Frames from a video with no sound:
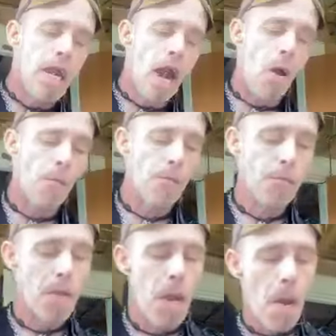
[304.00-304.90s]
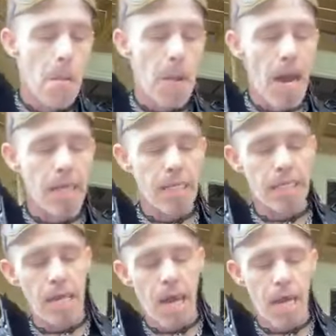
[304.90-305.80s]
Now, back in
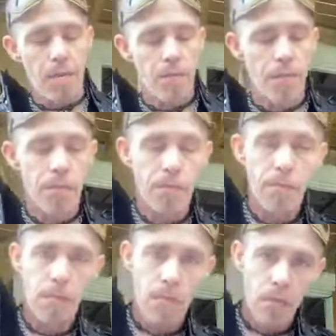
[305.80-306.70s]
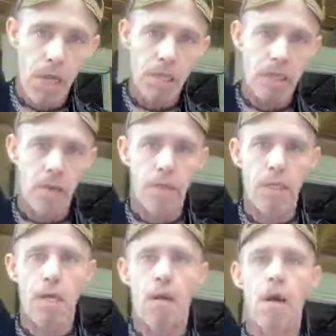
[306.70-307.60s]
the day, late
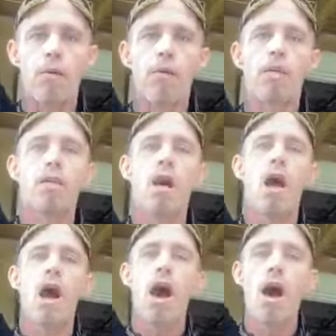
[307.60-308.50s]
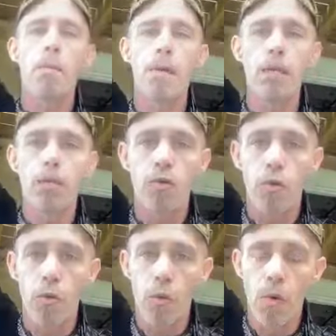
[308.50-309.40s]
1700s up
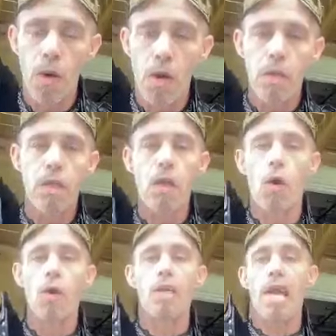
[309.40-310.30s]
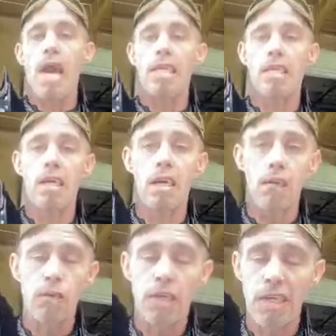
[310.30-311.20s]
into the early
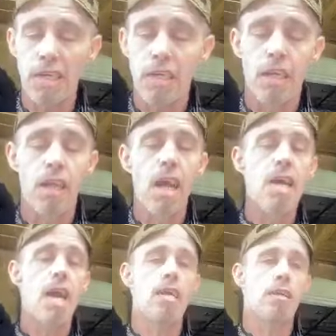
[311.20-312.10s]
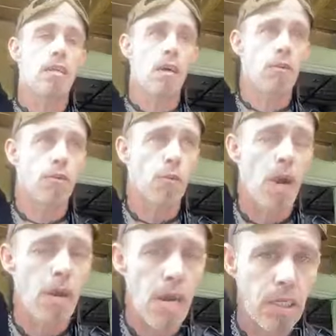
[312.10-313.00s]
1800s and into the late 1800s,
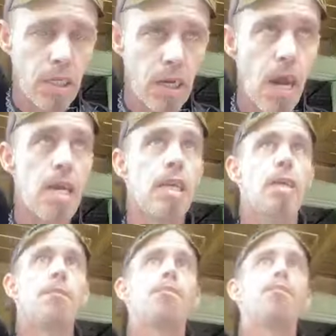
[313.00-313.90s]
around 1880,